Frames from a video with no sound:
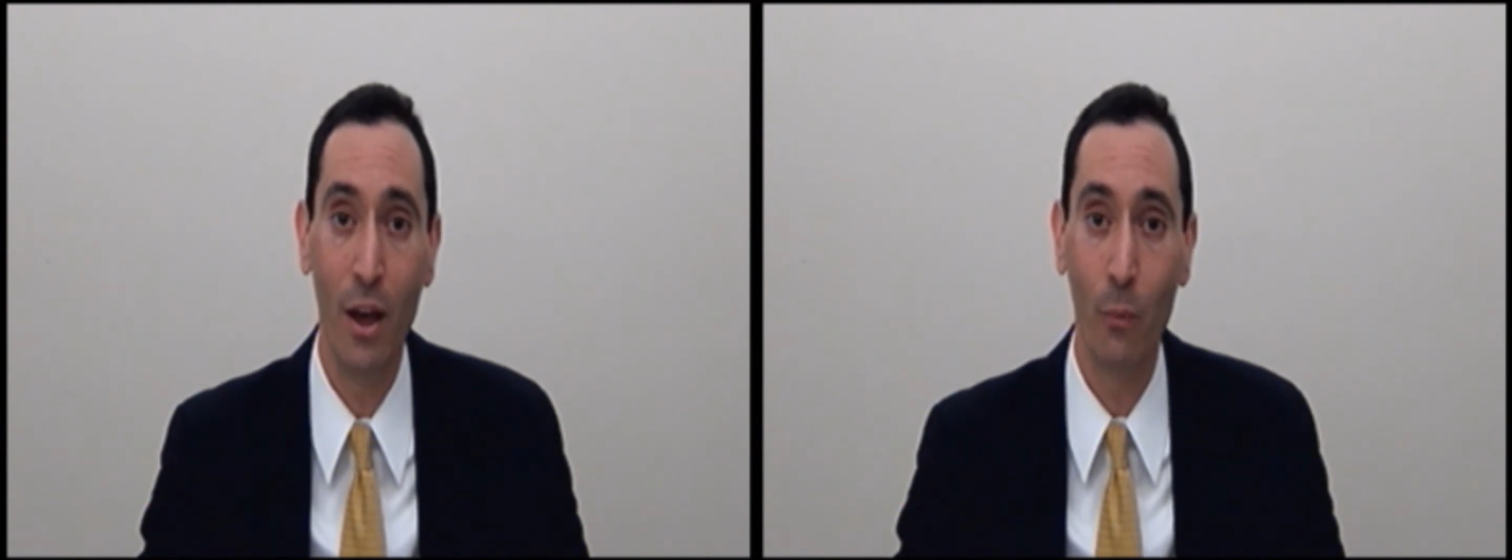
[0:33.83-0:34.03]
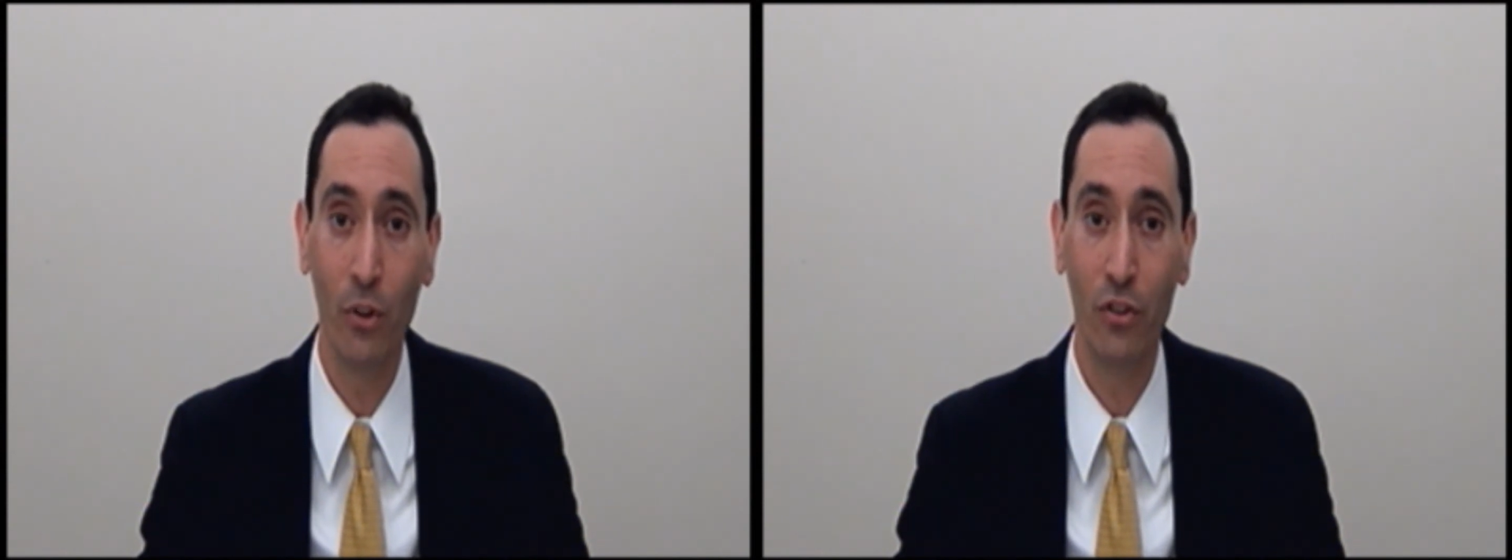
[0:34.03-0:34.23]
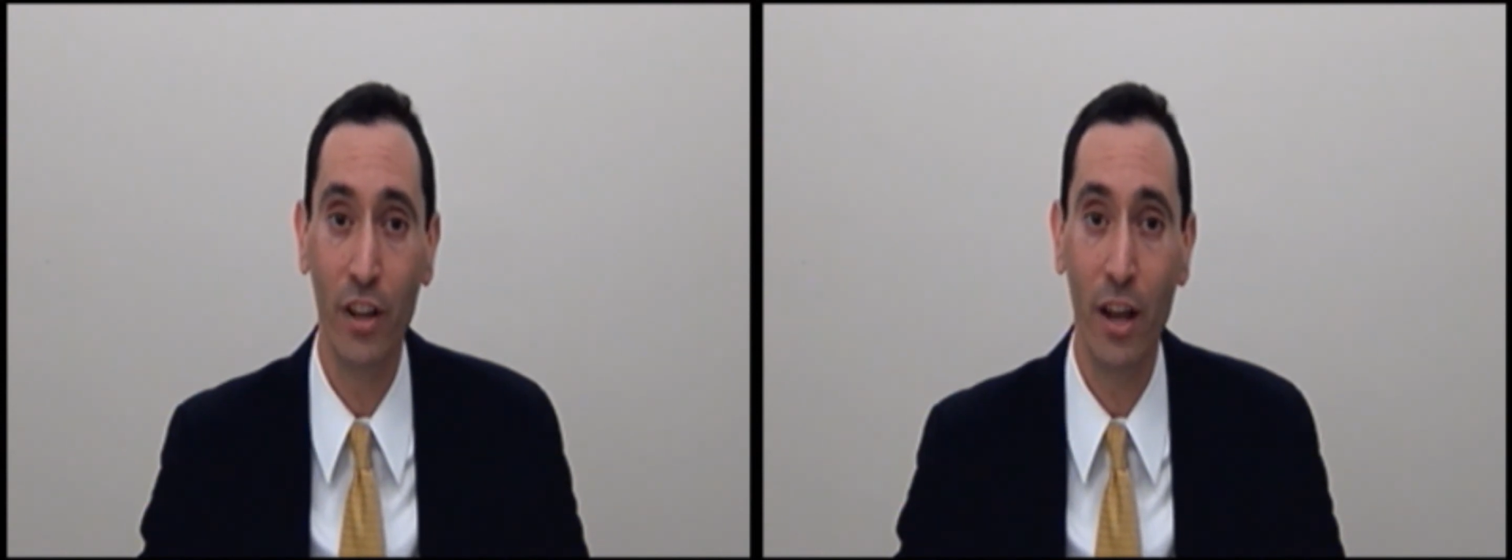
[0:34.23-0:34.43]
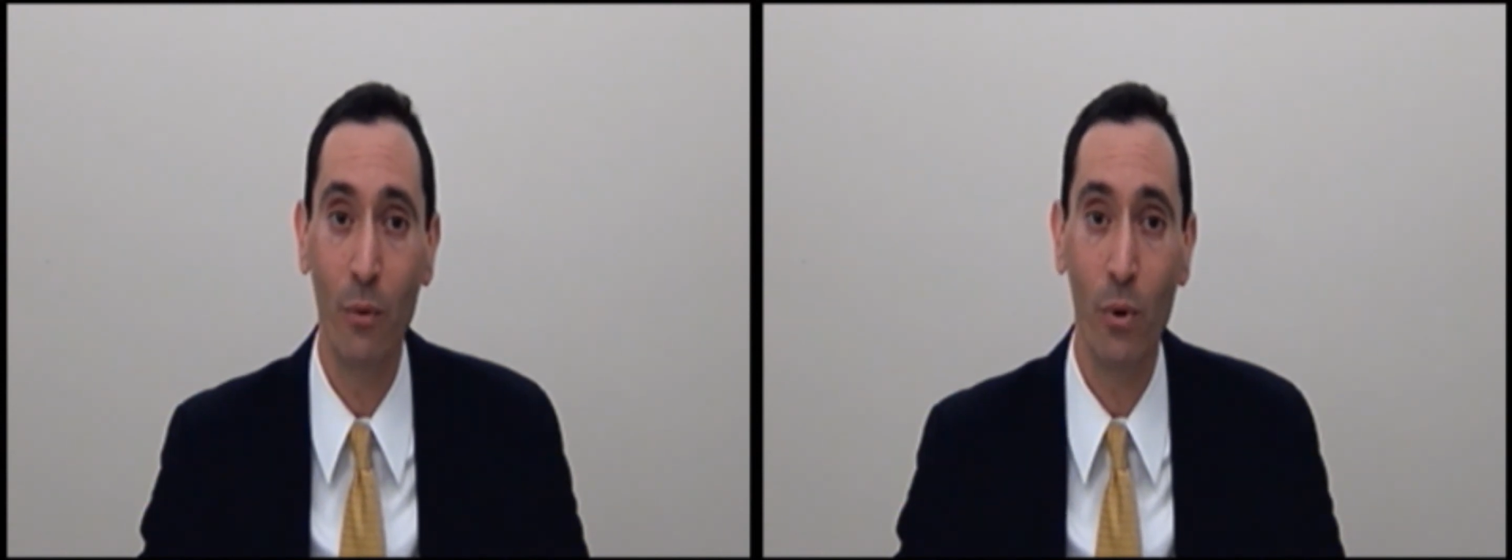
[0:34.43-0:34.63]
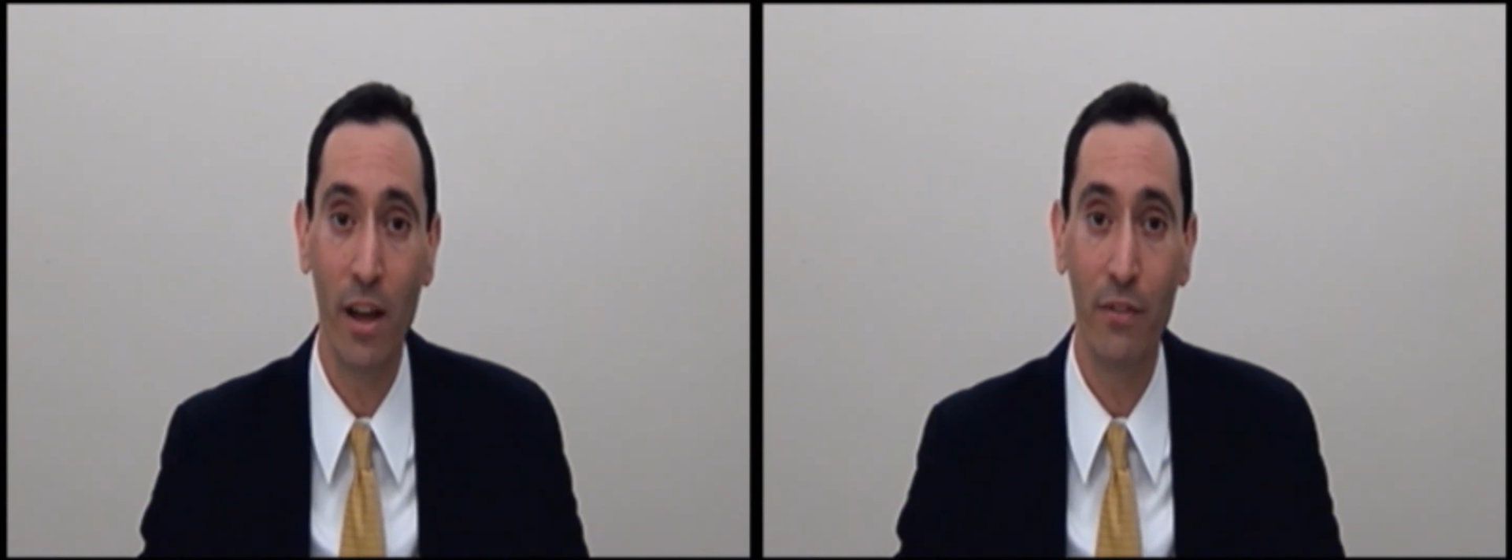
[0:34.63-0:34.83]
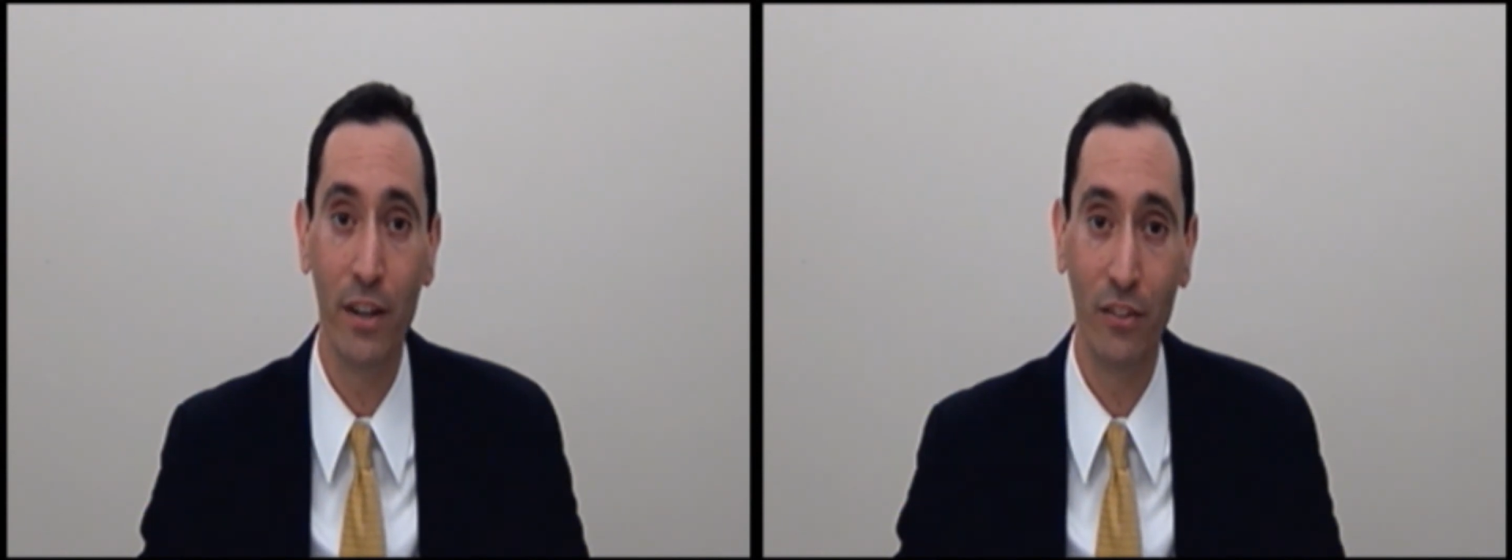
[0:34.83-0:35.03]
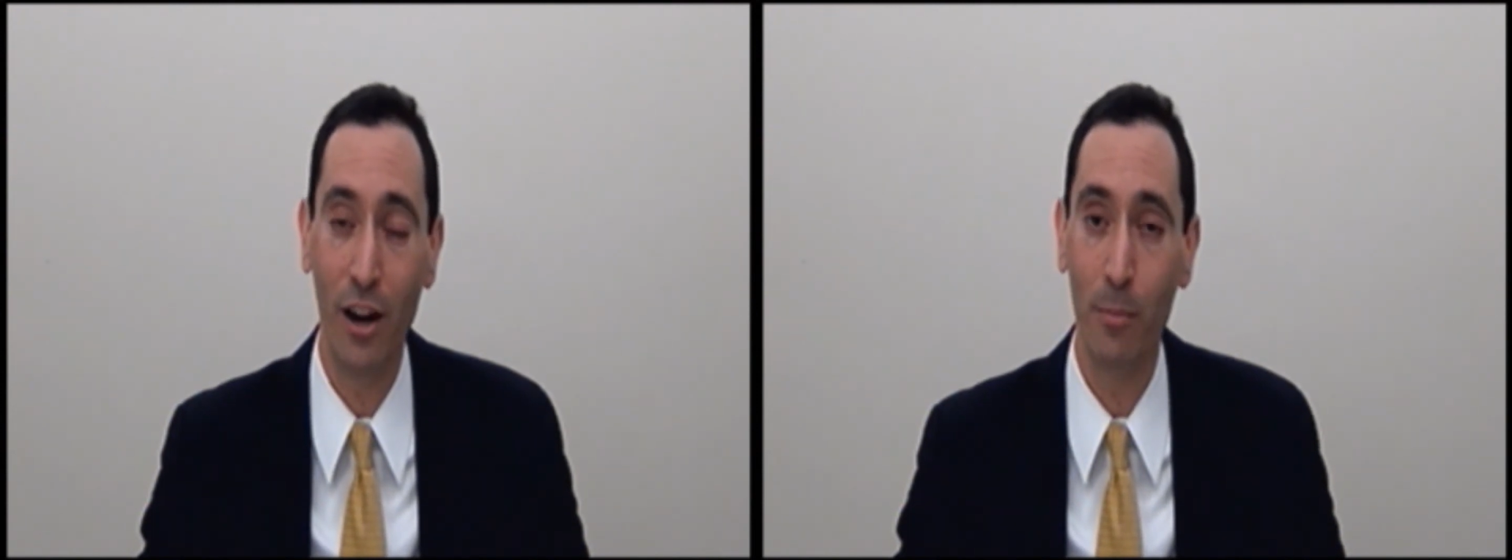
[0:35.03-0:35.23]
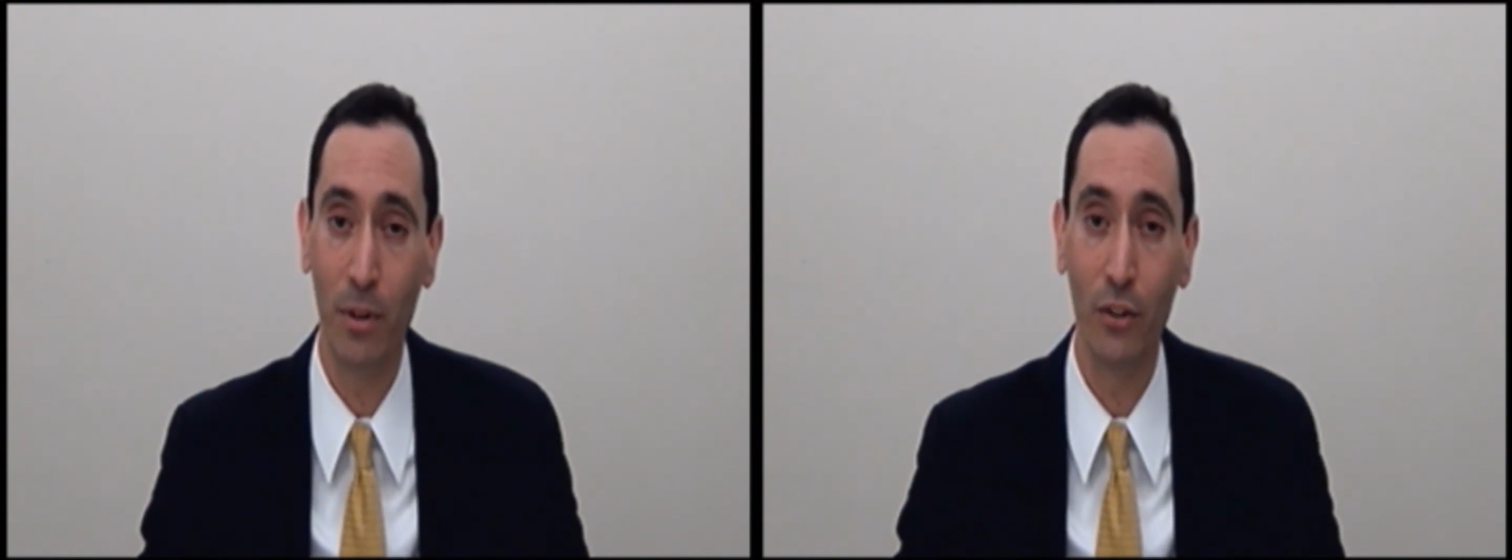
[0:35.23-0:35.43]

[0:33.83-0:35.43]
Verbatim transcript: And once again, we'll have the entire